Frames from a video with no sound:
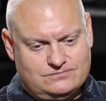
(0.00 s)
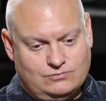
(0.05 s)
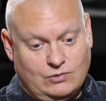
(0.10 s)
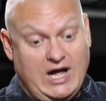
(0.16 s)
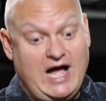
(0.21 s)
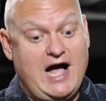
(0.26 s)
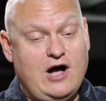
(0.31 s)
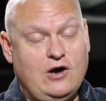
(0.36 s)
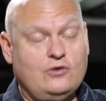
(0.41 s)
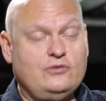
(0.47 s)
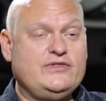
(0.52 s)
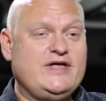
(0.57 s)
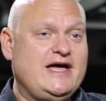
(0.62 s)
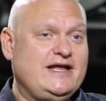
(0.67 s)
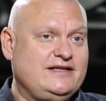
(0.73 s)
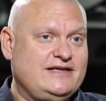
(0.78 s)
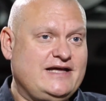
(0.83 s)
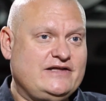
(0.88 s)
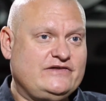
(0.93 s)
wow,
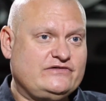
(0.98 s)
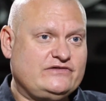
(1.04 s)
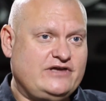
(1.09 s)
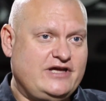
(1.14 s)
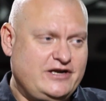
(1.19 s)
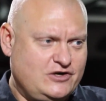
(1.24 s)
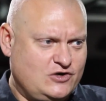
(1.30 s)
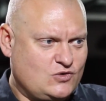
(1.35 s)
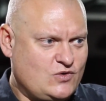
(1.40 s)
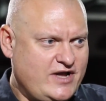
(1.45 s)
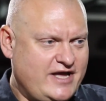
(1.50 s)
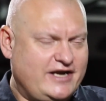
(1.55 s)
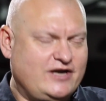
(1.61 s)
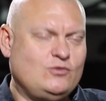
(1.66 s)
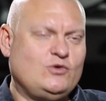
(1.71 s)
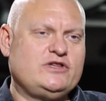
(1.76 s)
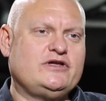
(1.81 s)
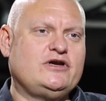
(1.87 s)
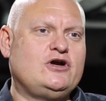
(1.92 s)
that's
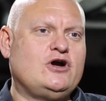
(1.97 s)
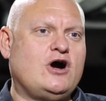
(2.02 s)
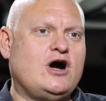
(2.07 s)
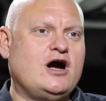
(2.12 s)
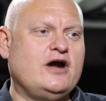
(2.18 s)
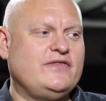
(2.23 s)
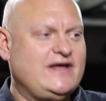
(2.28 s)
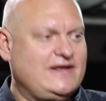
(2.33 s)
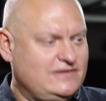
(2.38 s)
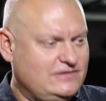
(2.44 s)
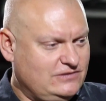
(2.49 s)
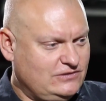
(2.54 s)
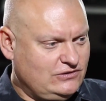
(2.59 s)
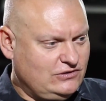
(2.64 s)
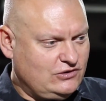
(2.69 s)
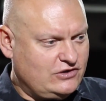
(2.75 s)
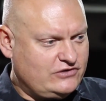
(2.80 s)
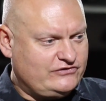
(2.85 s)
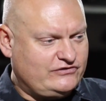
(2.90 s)
integrated with the car. That
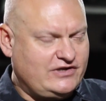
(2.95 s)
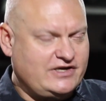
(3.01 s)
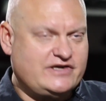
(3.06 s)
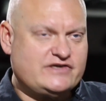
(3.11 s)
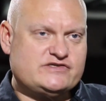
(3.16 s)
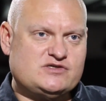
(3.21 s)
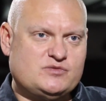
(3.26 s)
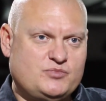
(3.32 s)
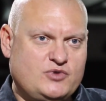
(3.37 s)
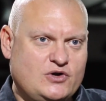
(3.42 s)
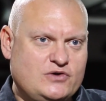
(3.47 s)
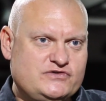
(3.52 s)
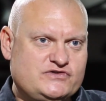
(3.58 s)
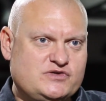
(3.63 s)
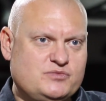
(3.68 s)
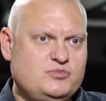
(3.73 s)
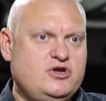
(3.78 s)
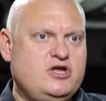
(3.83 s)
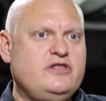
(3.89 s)
looks like it's
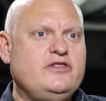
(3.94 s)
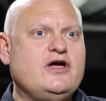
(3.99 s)
supposed to be